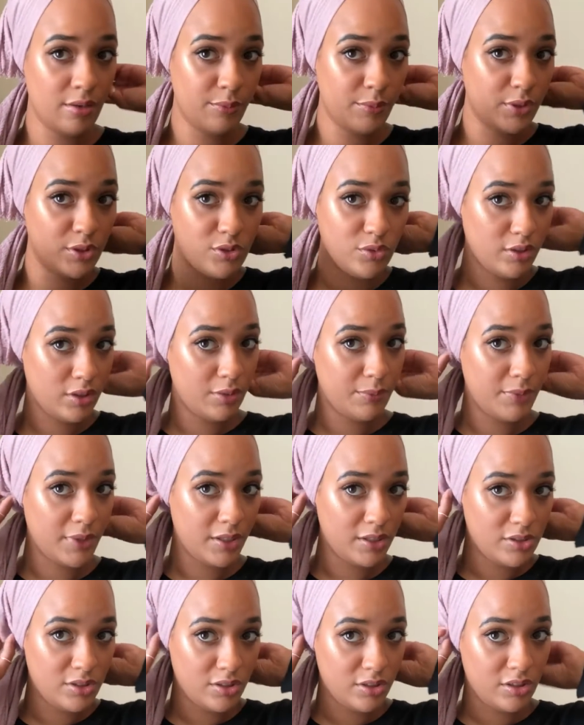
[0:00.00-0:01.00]
But you wanna
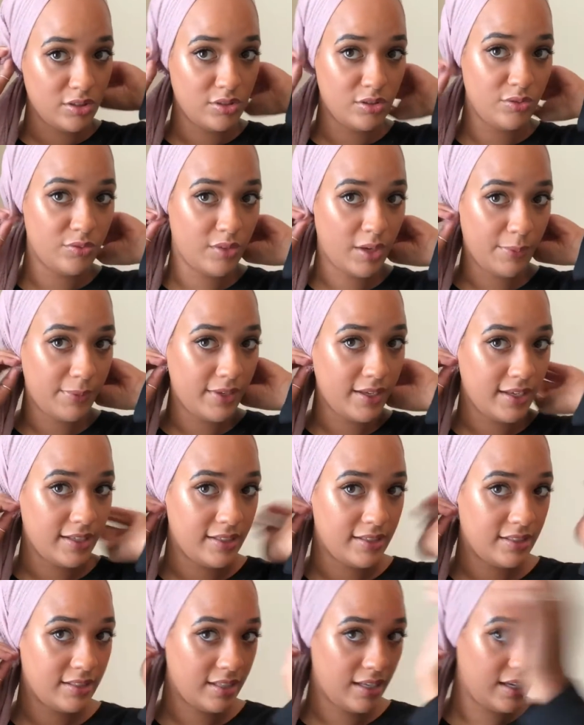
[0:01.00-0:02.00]
make sure that you wrap it
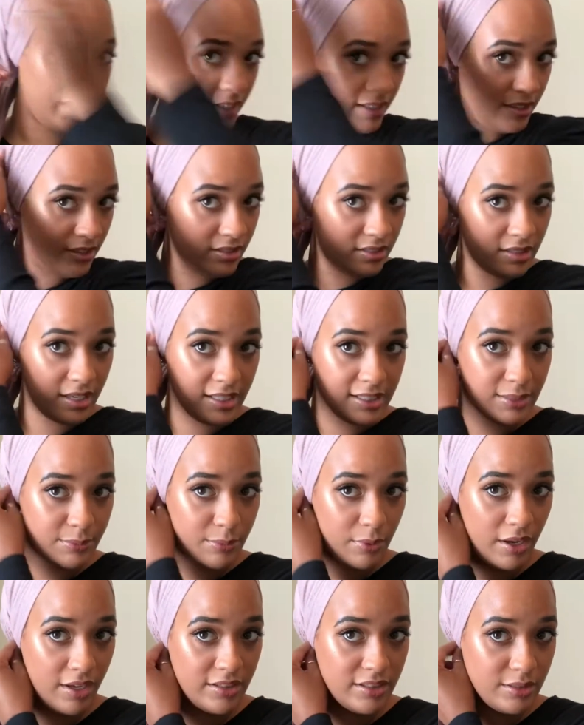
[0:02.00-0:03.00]
as tight as
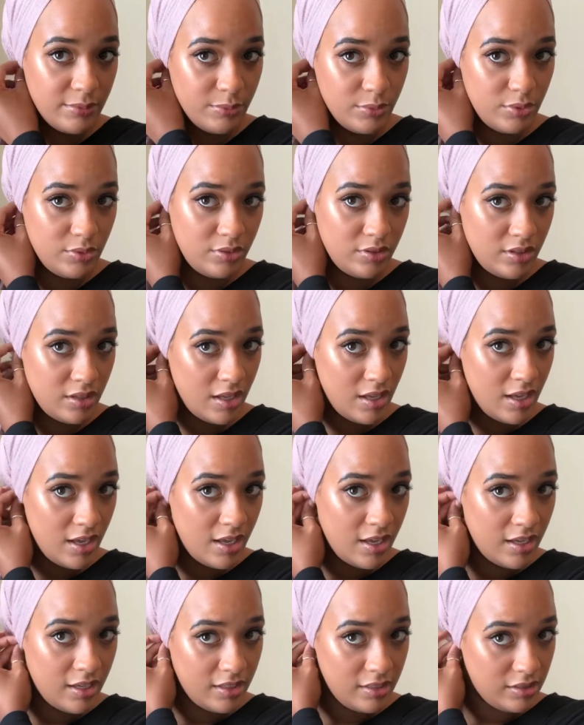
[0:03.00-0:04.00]
possible.
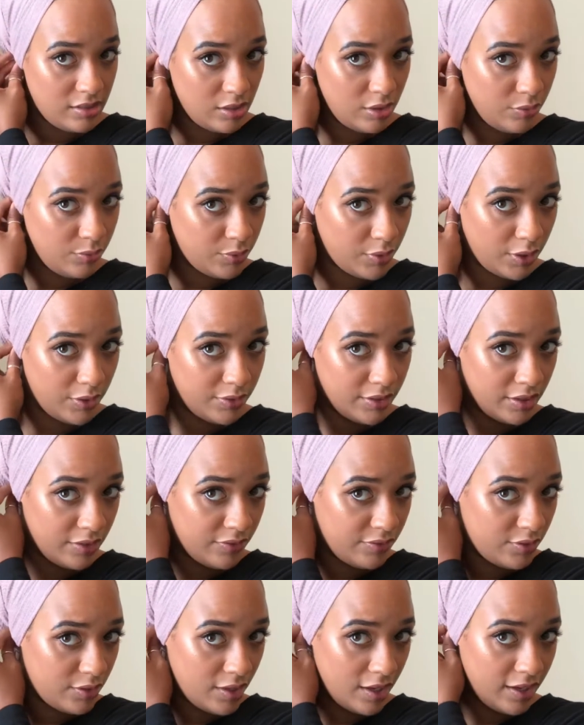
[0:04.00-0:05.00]
And don't worry
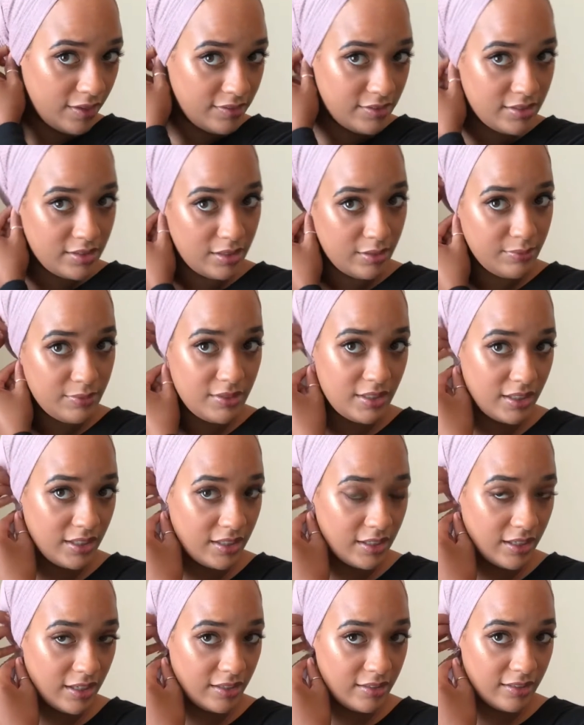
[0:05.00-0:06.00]
if you have some
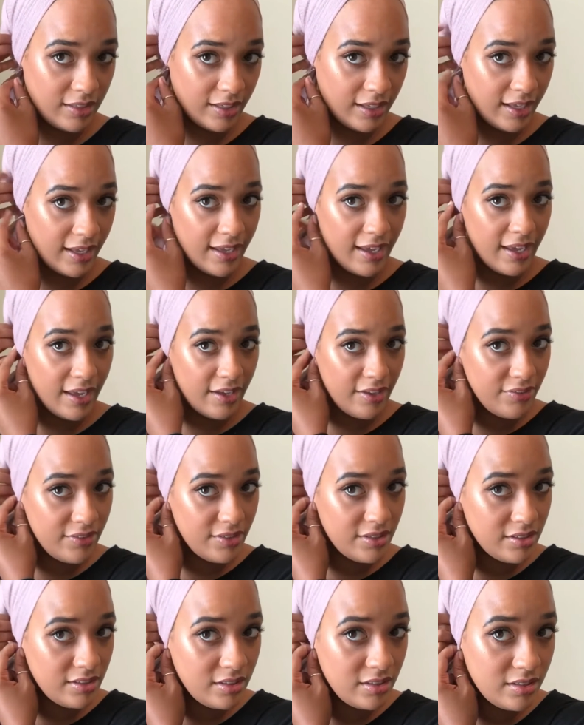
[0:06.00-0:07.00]
sticking out like I have
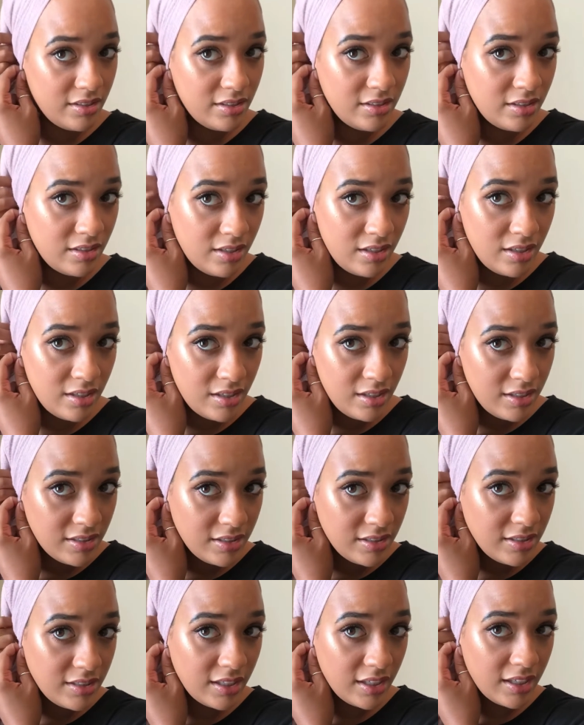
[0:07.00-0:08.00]
it
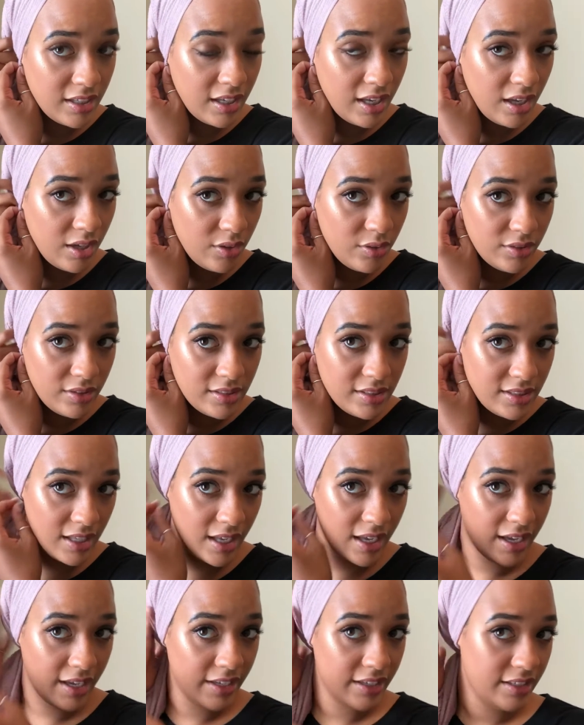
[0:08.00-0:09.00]
sticking out on the
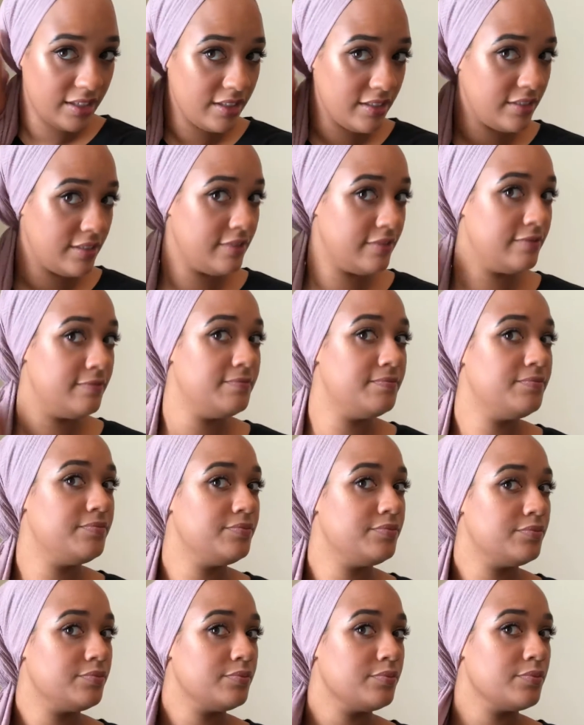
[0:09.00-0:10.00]
side.
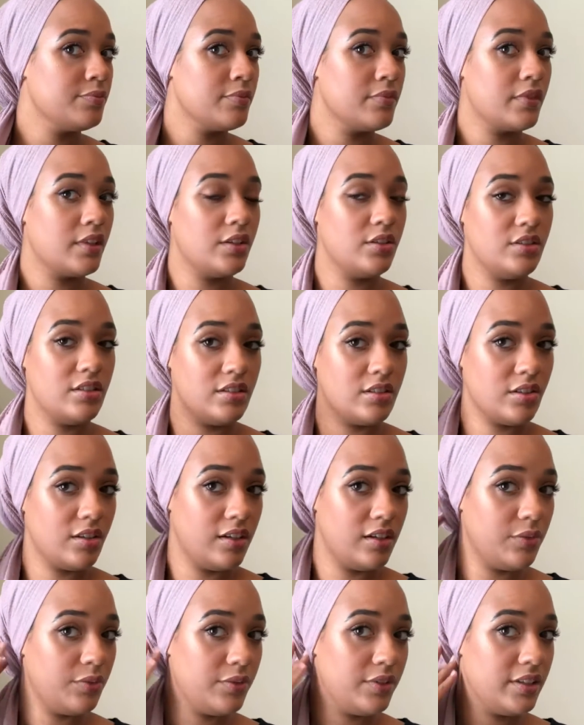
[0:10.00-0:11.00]
You're just
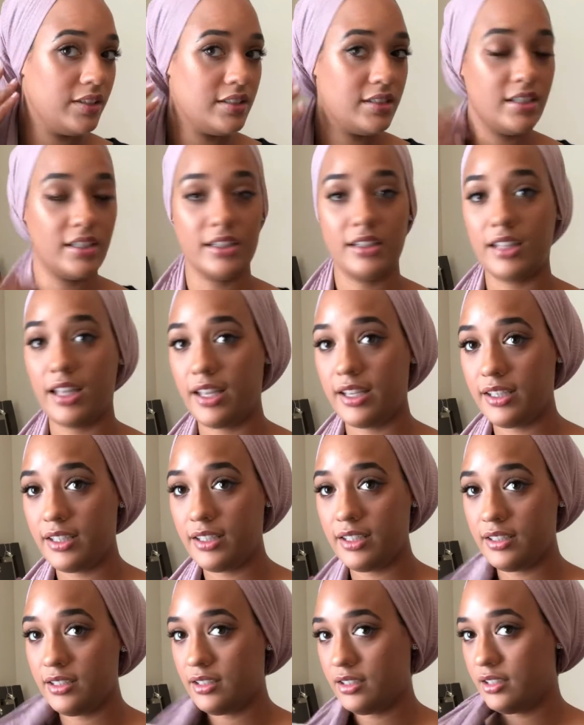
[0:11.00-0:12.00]
gonna really tuck that
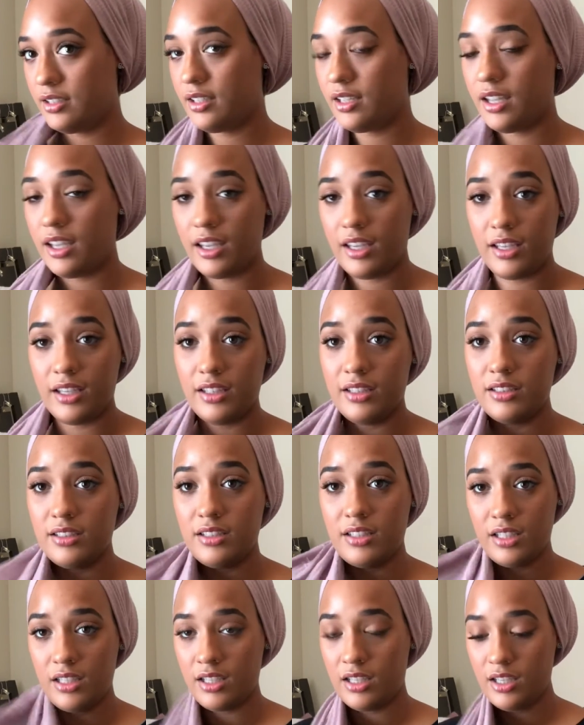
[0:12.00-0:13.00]
in, and
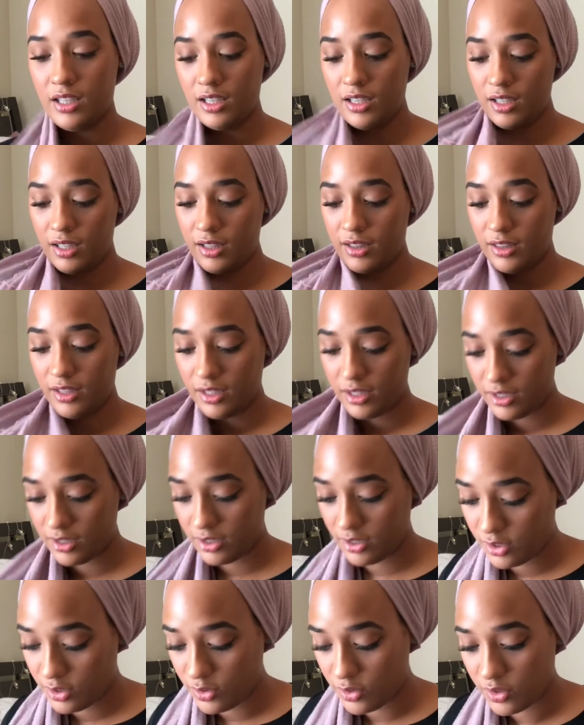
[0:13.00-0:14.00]

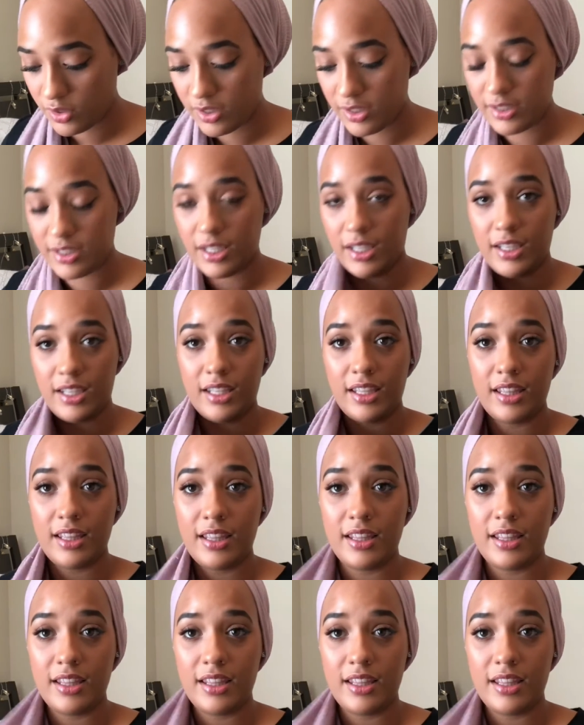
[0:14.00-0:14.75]
then you're gonna take